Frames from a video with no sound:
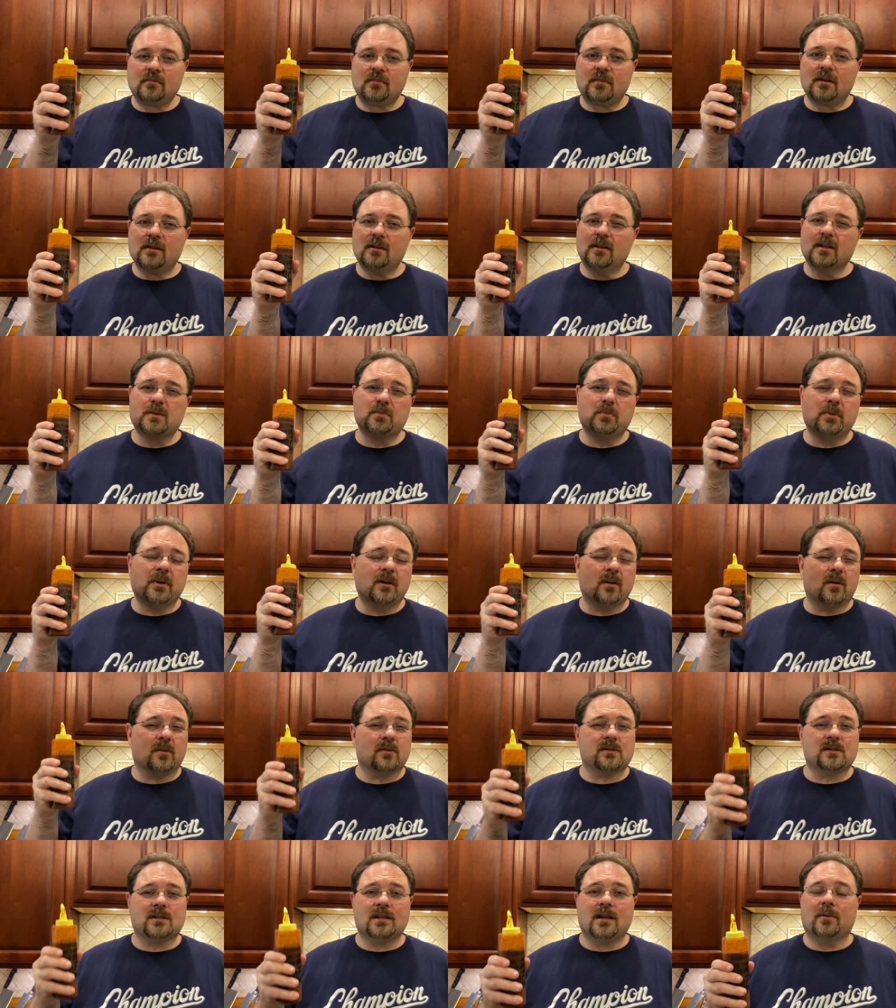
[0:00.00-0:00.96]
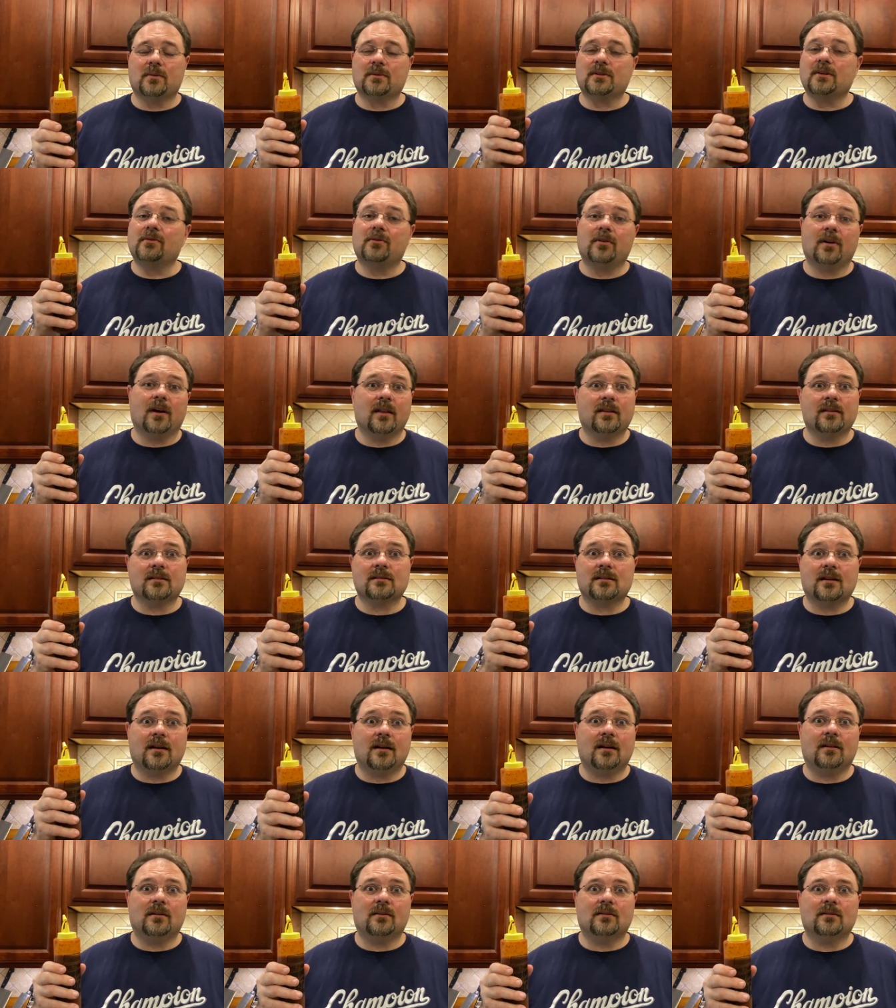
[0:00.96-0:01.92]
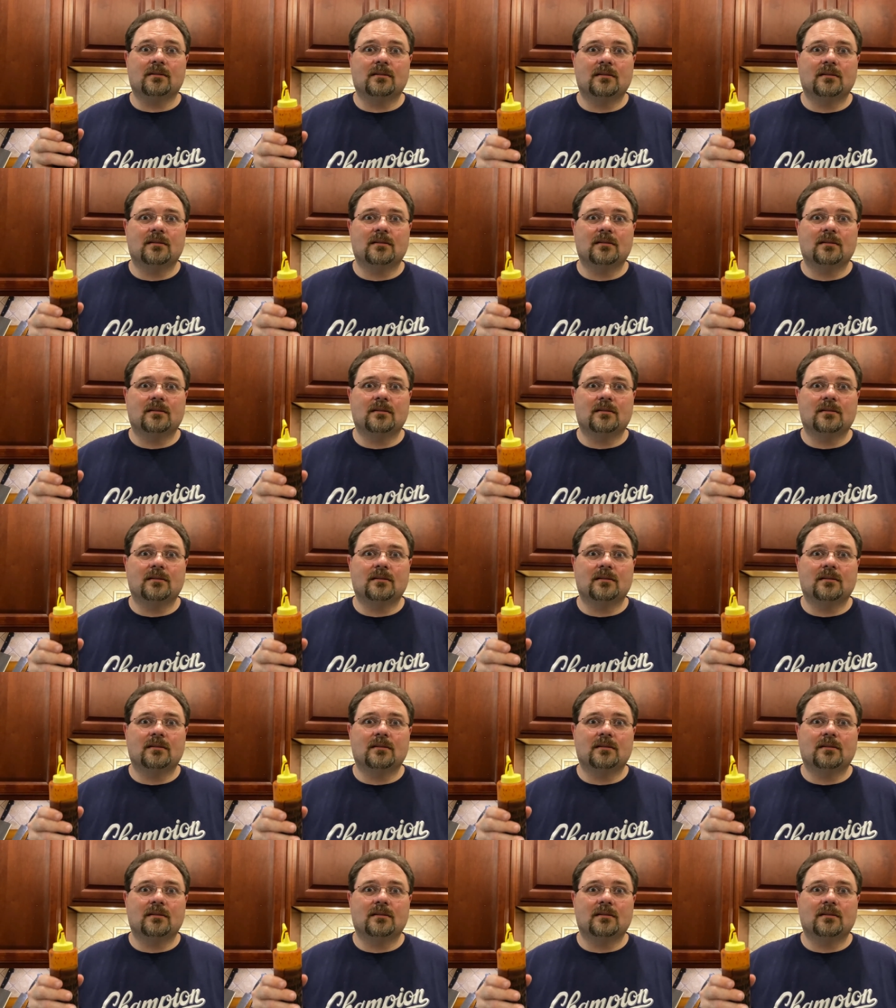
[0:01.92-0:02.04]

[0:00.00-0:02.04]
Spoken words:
Let's put it on a sandwich and try this out.